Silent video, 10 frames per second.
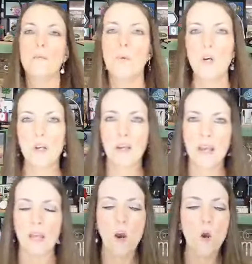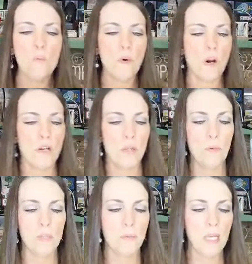book a home party
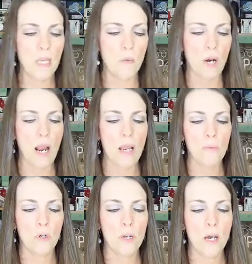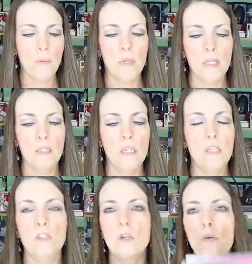with me where I will come and
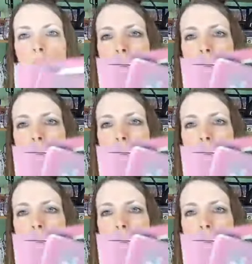teach you and